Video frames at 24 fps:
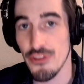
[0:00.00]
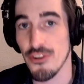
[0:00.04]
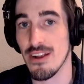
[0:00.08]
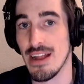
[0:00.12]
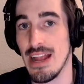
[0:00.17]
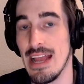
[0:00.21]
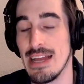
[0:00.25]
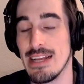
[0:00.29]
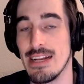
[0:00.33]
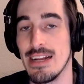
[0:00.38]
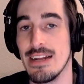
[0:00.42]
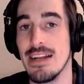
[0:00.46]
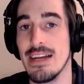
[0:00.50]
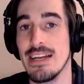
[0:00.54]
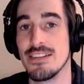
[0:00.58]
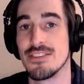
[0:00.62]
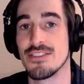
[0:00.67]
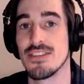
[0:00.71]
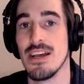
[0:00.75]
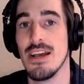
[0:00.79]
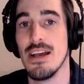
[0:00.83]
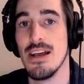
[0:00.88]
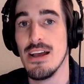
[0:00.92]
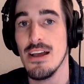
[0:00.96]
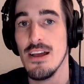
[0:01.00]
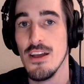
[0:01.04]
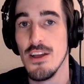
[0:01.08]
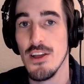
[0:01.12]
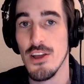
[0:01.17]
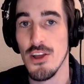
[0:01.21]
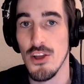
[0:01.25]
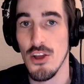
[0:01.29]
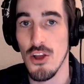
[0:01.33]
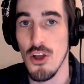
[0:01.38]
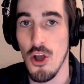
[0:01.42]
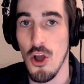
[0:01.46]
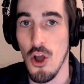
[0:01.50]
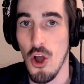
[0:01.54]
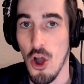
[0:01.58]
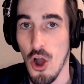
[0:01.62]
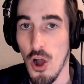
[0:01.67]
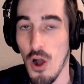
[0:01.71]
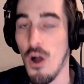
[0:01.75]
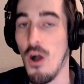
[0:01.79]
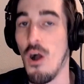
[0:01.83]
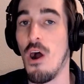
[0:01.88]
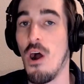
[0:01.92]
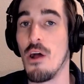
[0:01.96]
candidates
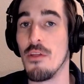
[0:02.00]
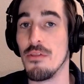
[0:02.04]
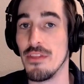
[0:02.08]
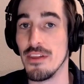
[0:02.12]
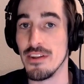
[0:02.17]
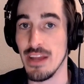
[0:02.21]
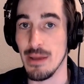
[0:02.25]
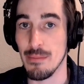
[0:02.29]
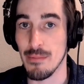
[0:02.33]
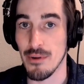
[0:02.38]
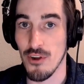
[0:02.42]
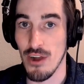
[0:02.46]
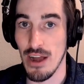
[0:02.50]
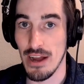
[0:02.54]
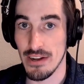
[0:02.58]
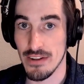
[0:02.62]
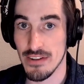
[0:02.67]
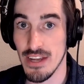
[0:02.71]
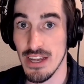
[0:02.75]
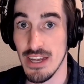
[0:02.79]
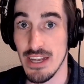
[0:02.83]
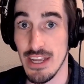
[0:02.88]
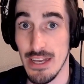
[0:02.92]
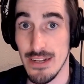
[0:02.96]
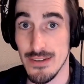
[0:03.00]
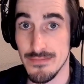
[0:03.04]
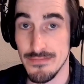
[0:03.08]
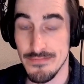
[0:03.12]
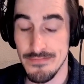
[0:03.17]
on the Democratic ticket.